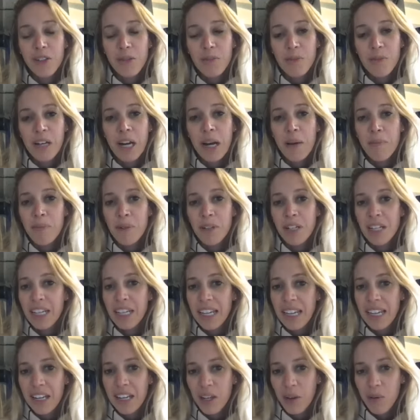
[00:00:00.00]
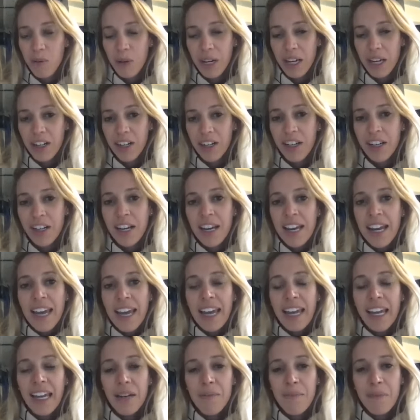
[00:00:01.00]
property anywhere
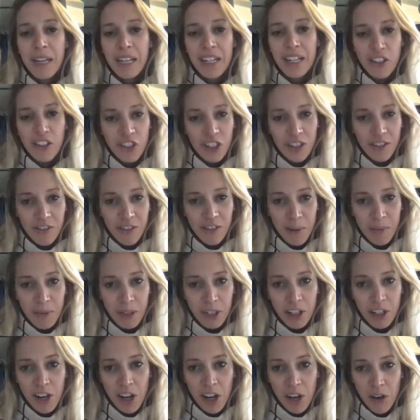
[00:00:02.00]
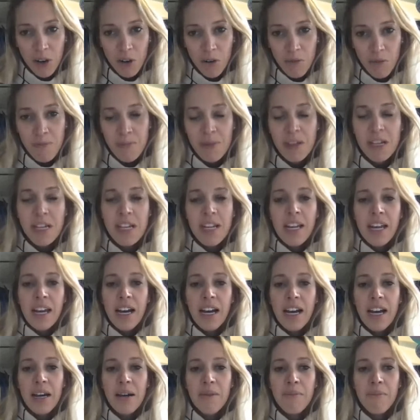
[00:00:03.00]
and manage it from your home.
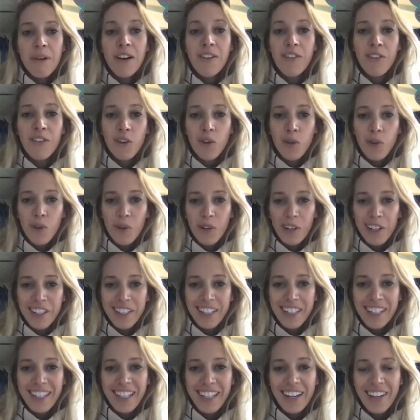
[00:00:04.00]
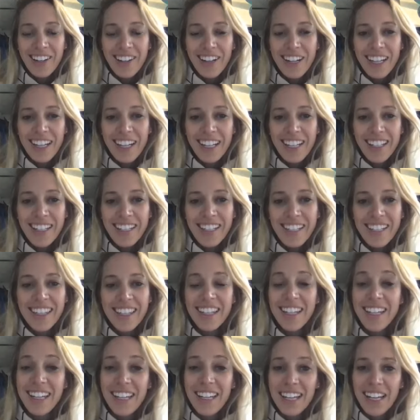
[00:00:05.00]
Of course, there is the
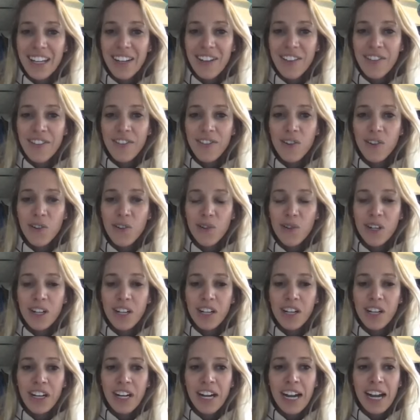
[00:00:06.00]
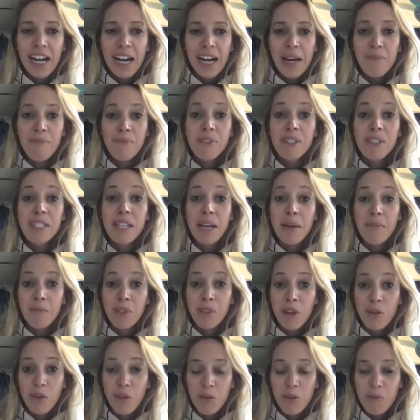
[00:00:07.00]
need for some
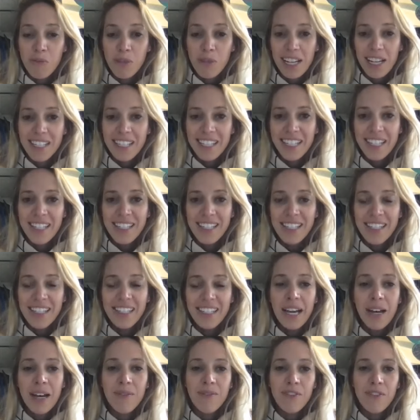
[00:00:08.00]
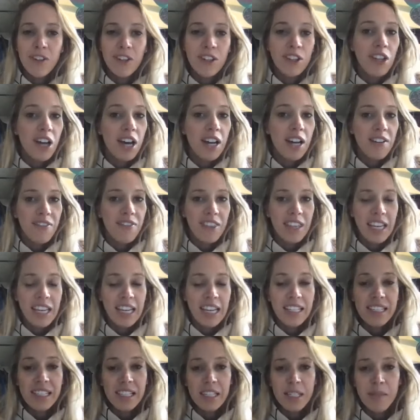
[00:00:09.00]
local presence for a lot of
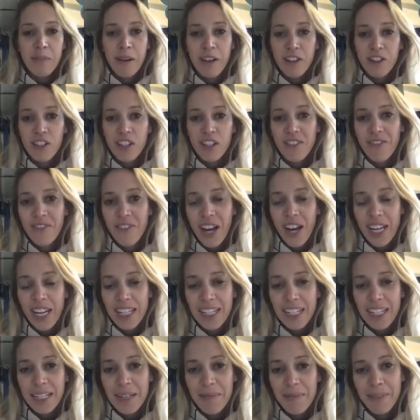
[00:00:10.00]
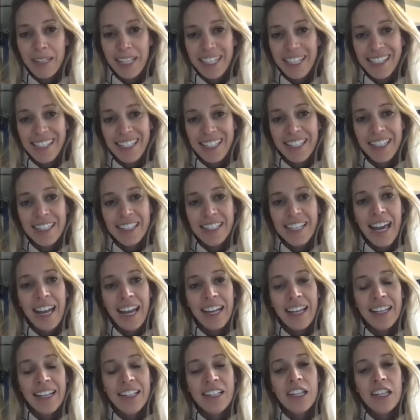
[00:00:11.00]
things, especially finding and placing a
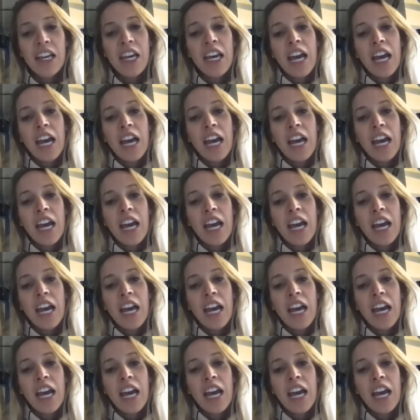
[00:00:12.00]
tenant.